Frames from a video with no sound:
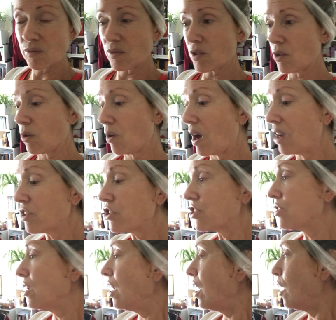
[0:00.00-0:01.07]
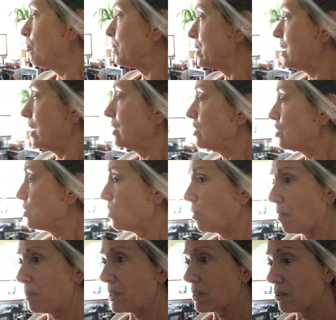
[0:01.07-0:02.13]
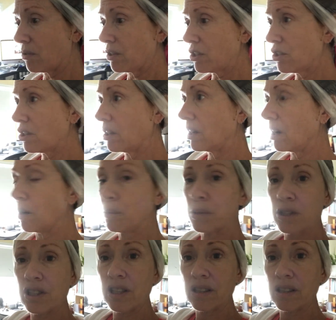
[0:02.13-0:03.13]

So I'll sh- I'll pretend to show up as a Christian, and I'll pre-